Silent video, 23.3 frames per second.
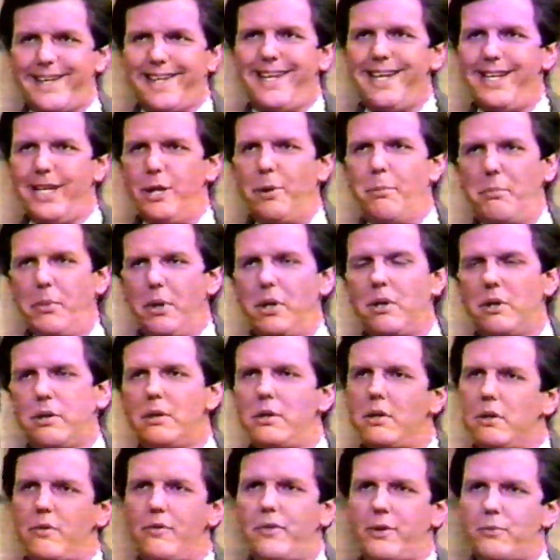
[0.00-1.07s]
on him
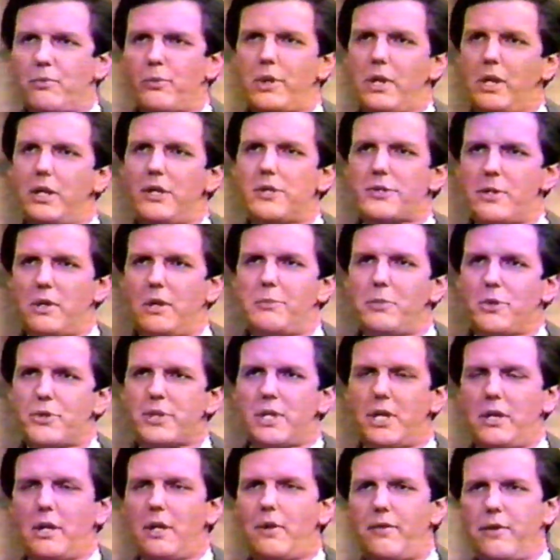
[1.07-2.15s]
that really is
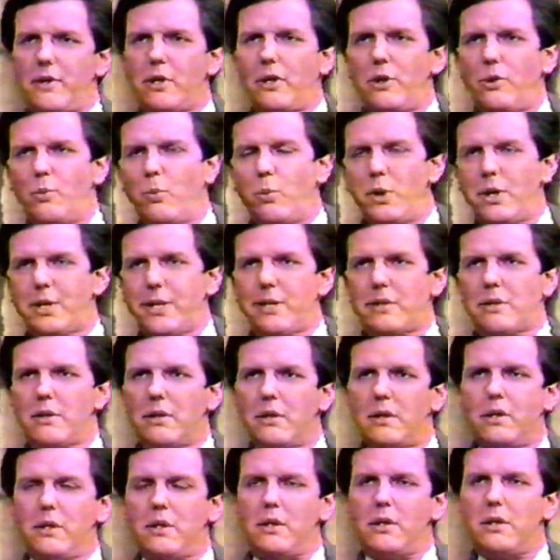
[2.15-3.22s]
almost anything you want it
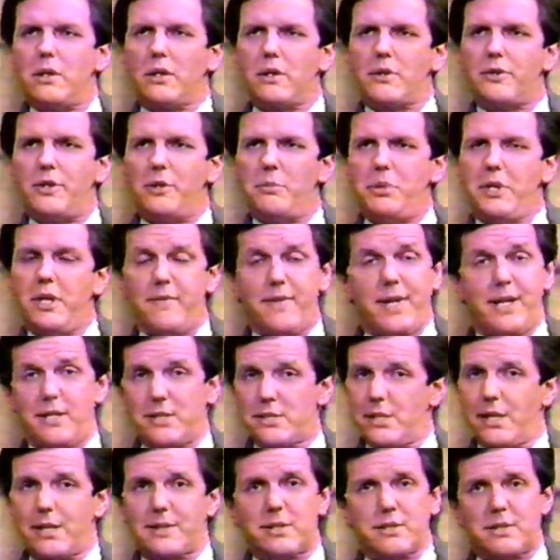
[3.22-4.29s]
to be. That
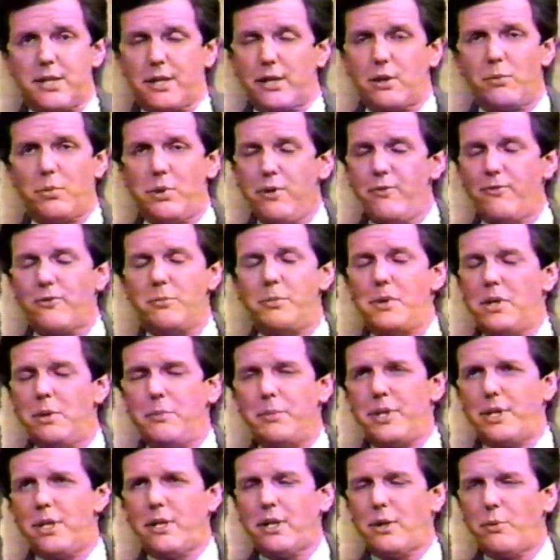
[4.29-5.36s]
is not to take away from
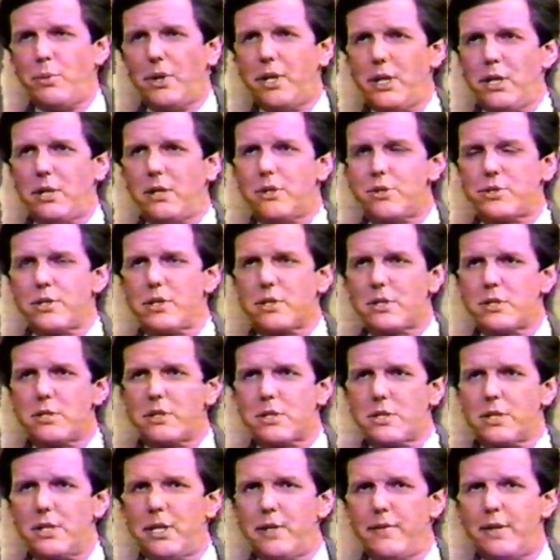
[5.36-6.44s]
him in any way. It is just
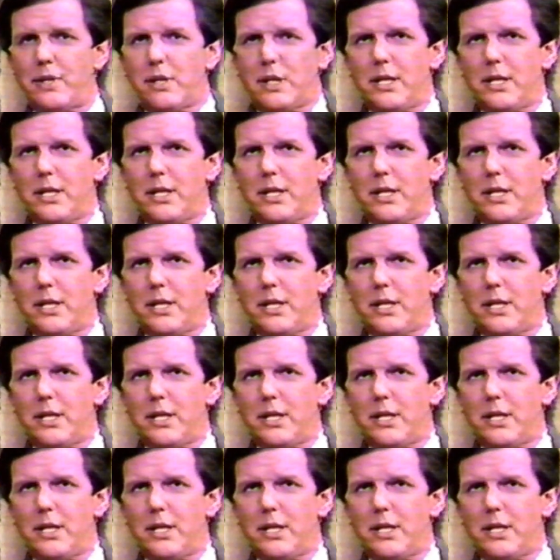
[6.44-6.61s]
to say